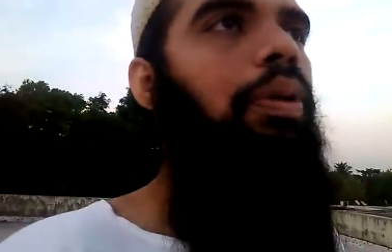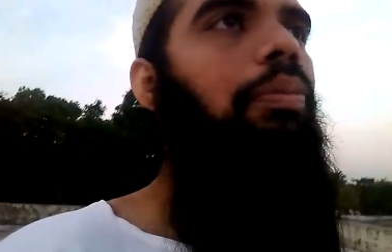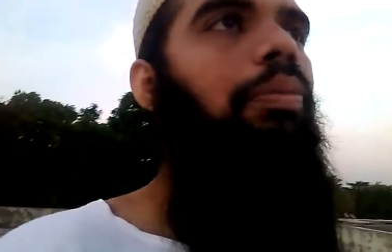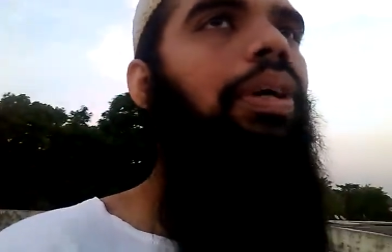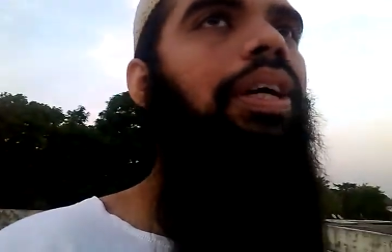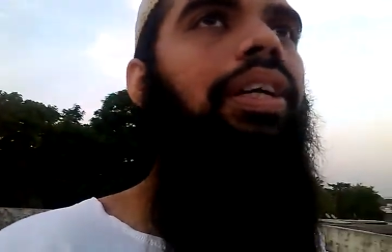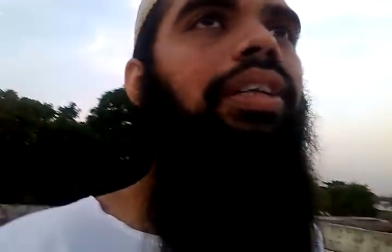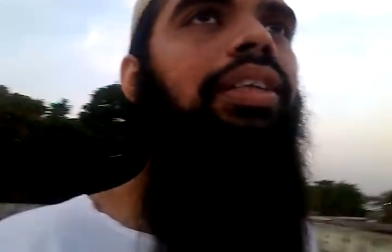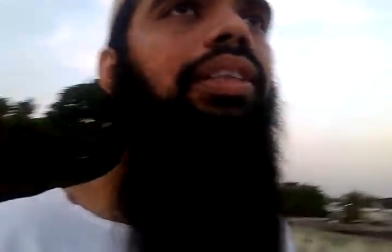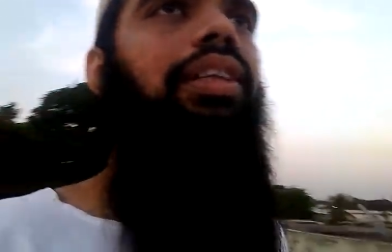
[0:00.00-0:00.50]

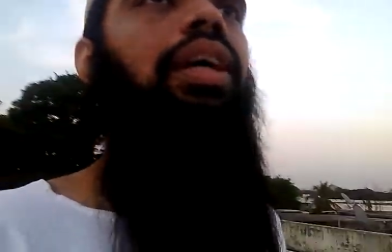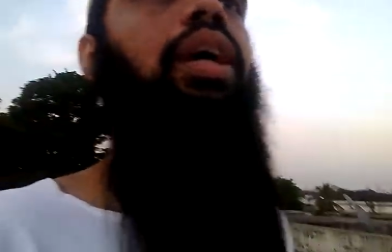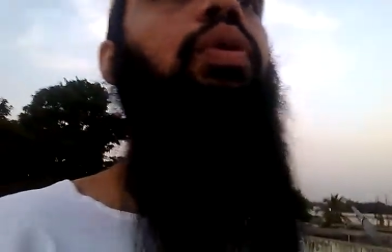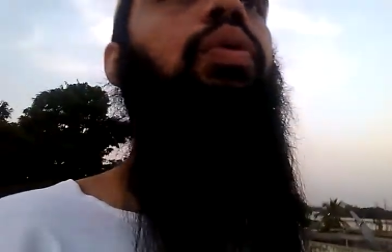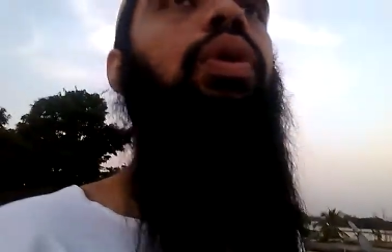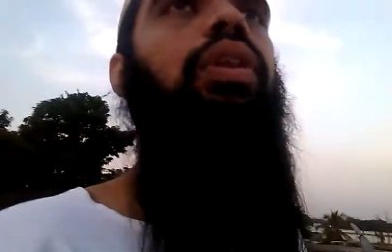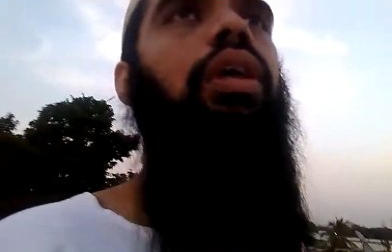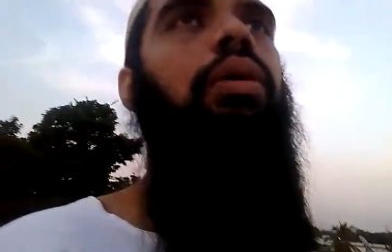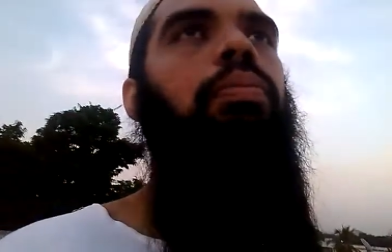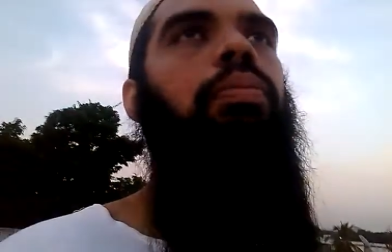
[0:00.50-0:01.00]
might stay
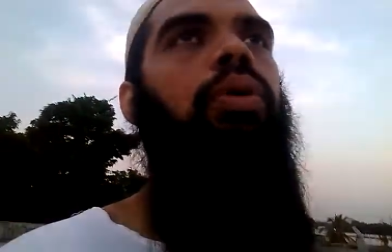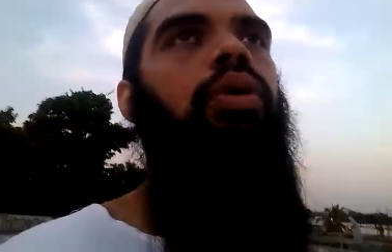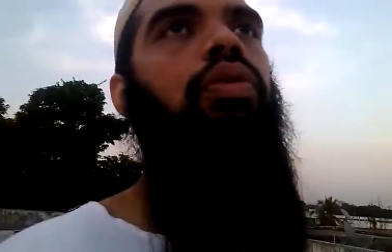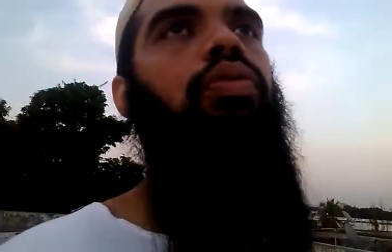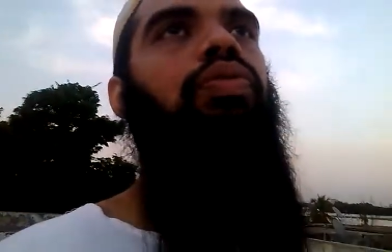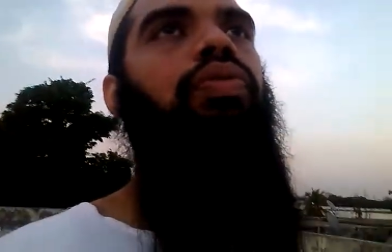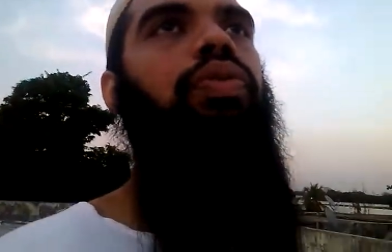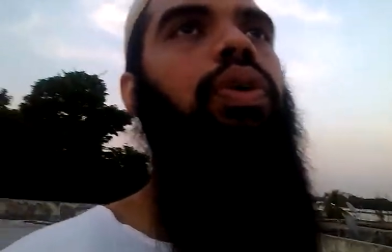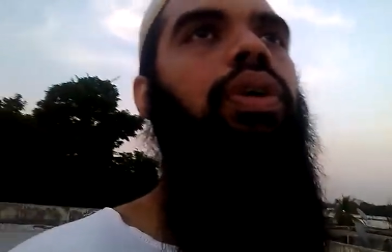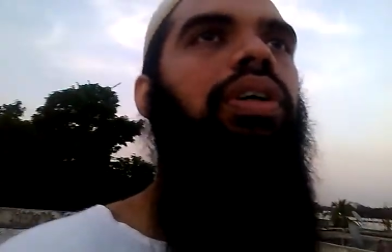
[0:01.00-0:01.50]
with a book
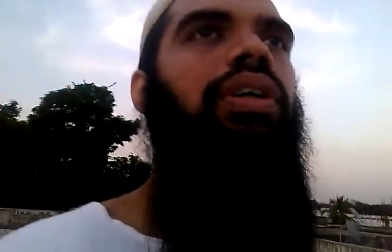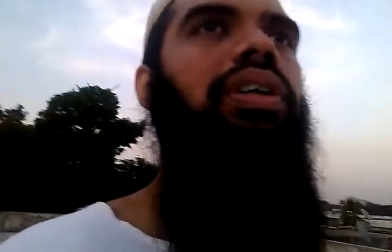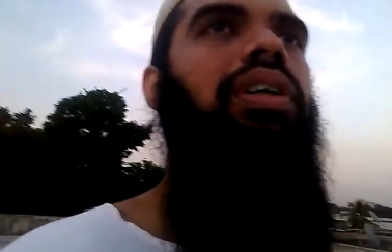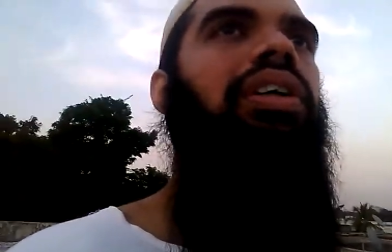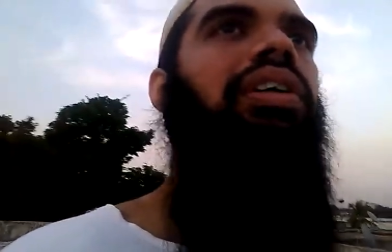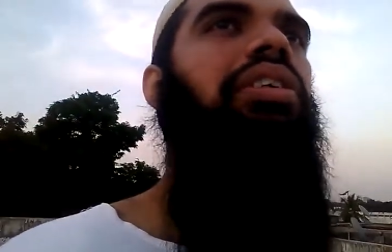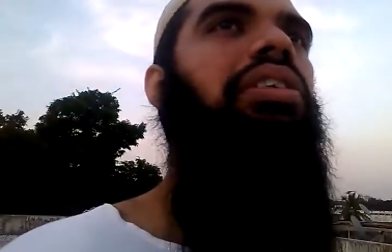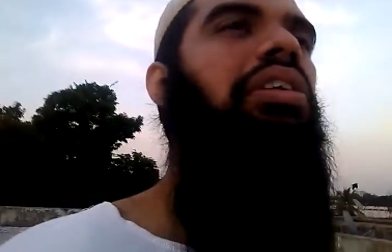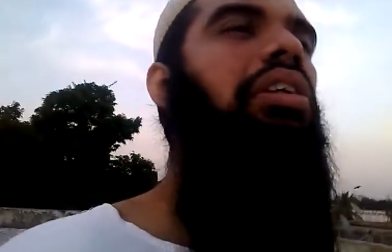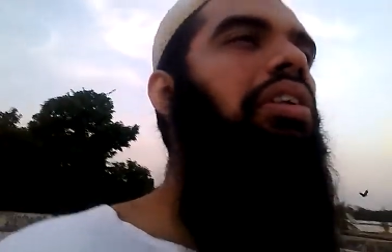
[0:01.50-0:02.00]
for
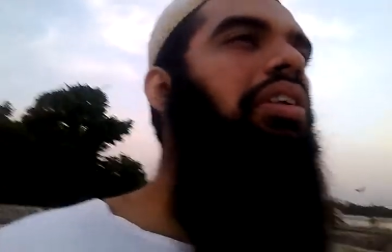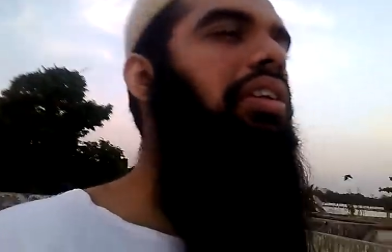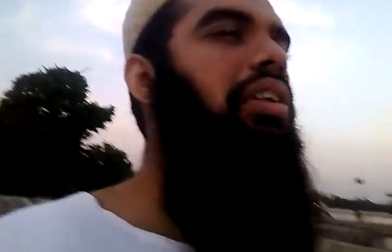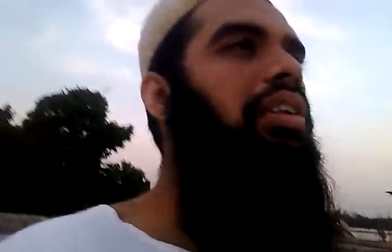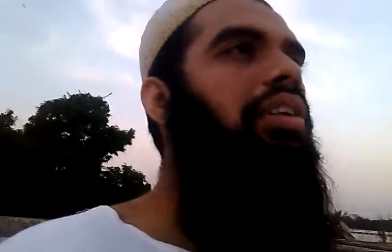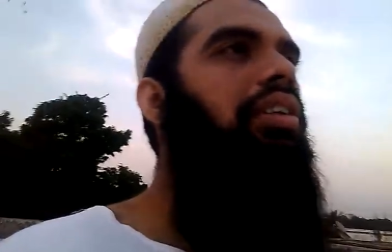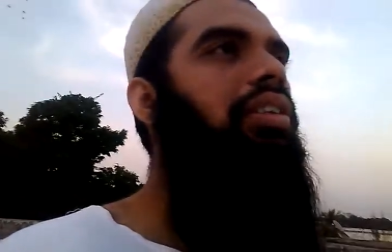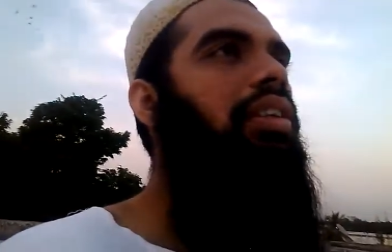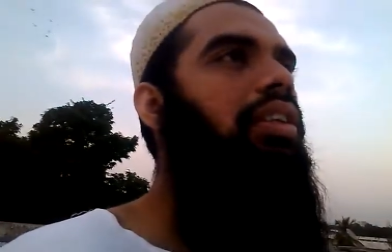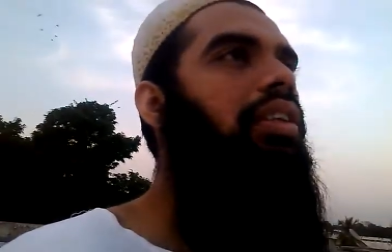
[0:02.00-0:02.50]
years and
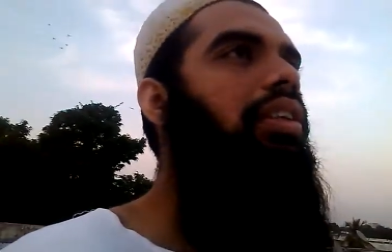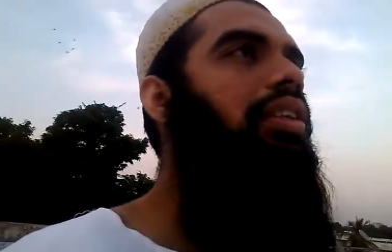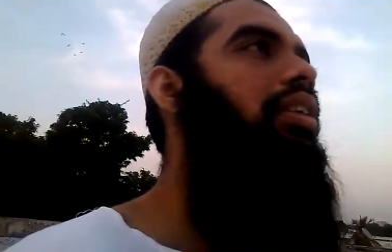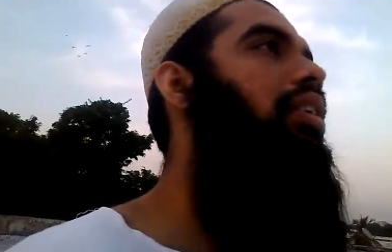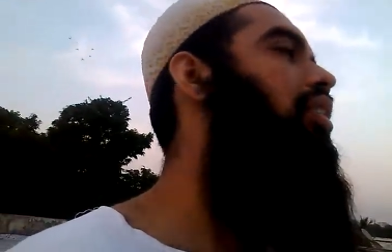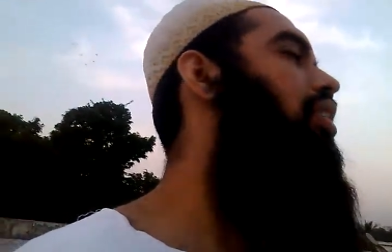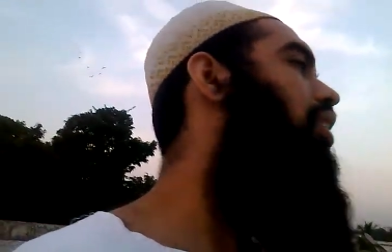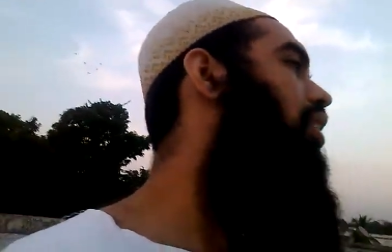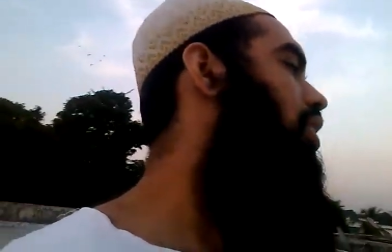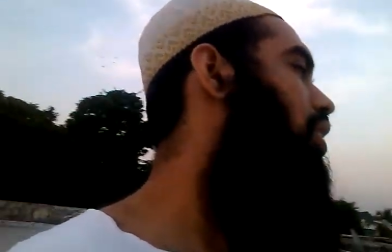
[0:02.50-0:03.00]
years and
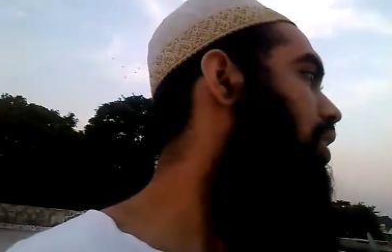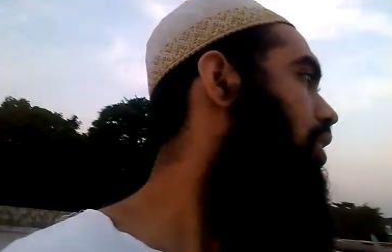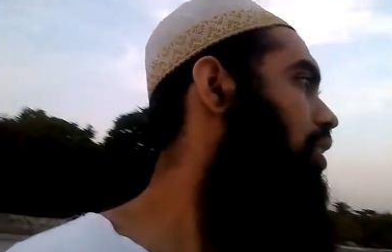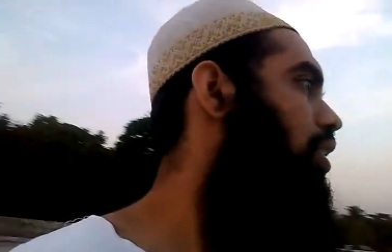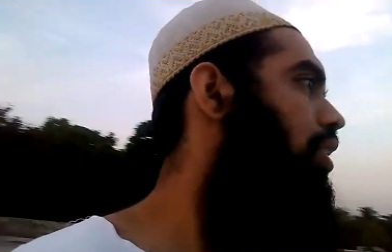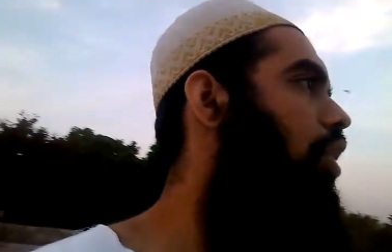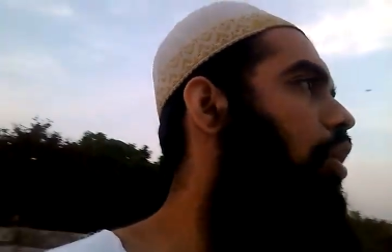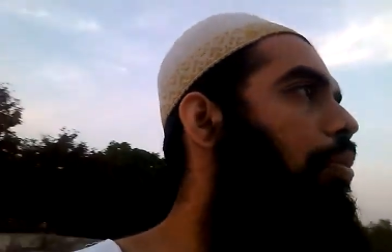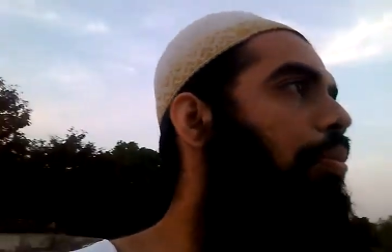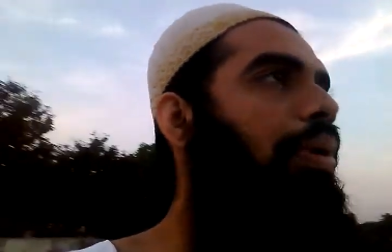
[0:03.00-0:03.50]
years and
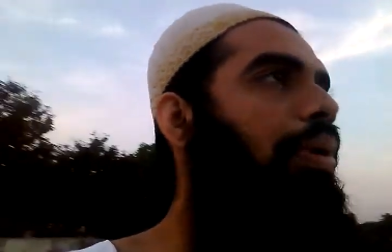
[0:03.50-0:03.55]
years, or